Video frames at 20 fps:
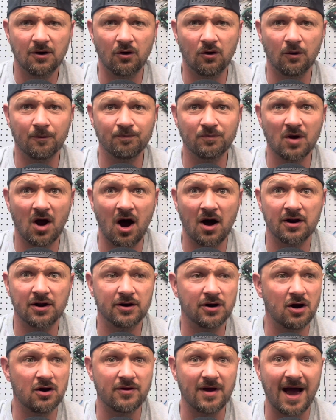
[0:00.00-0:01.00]
or I
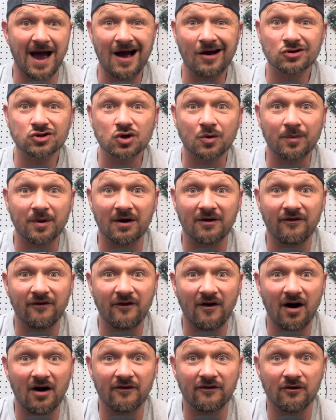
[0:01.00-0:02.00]
don't know, their house could be on
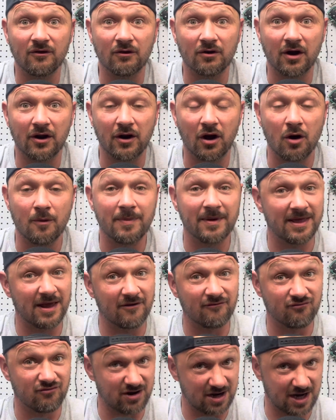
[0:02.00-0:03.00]
fire for all I know, but
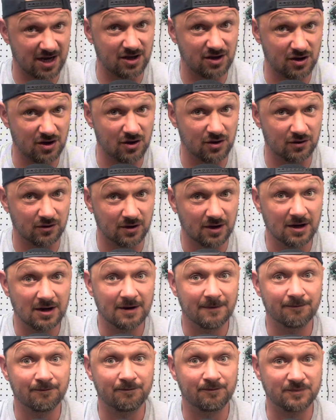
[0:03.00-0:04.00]
they're ringing you
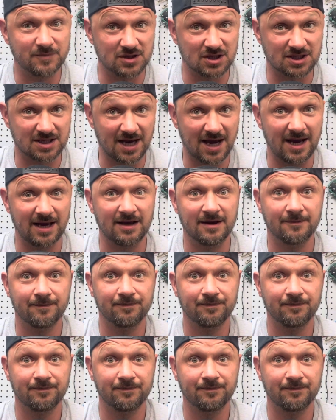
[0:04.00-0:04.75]
to say,